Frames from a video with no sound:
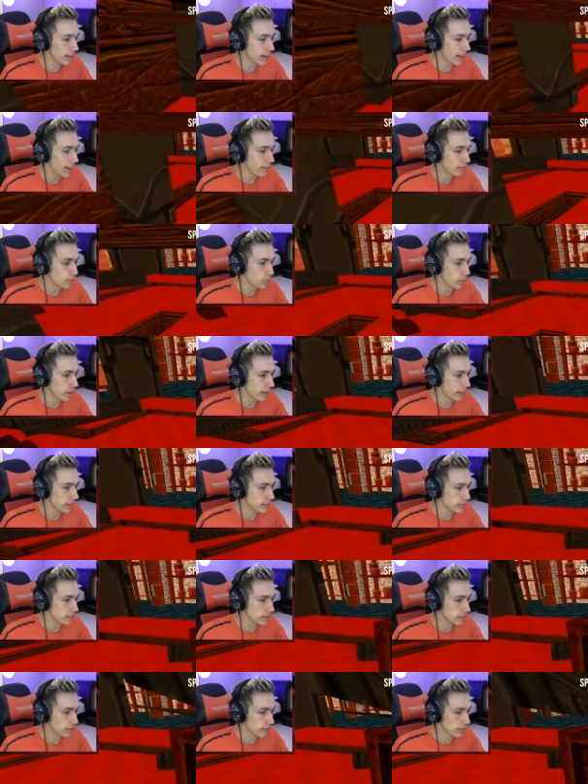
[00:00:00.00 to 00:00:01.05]
the left way
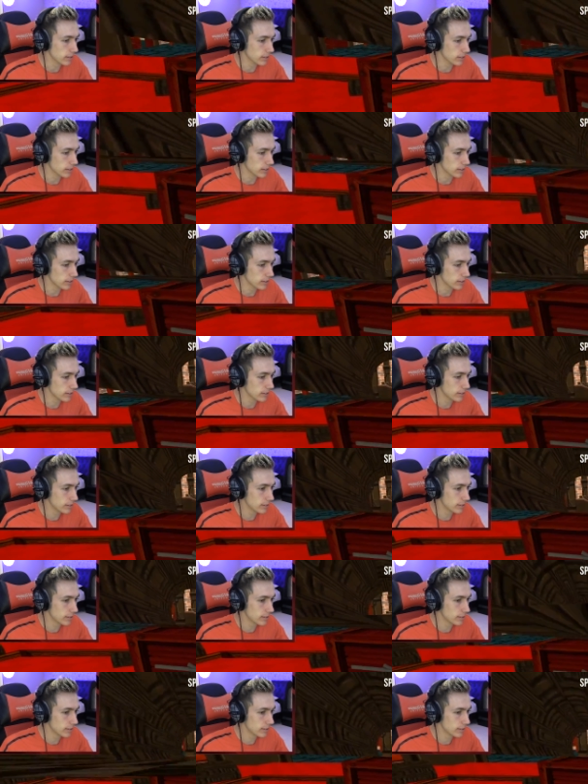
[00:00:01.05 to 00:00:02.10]
is the. Oh, that's a
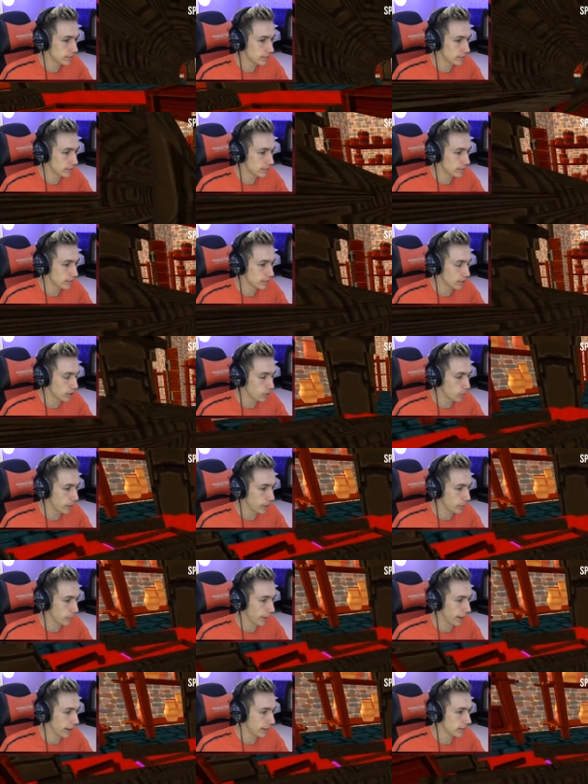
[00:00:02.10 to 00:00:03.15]
good. The
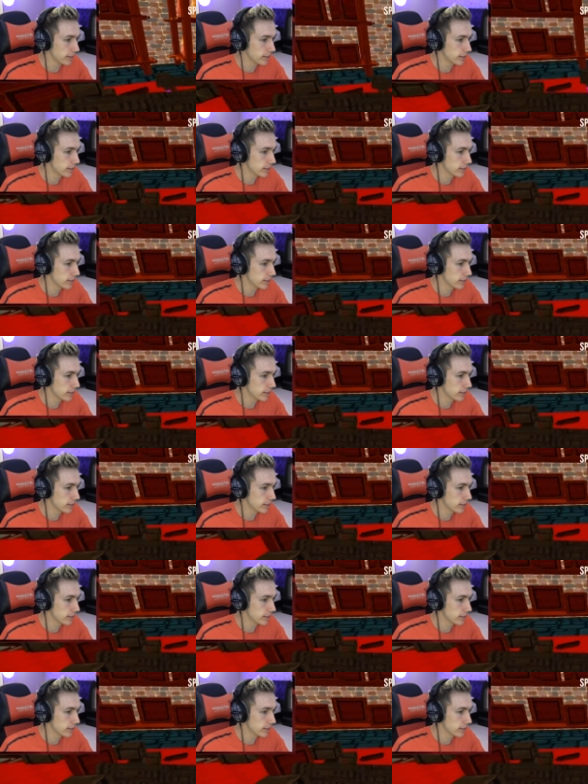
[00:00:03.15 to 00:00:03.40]
quick way.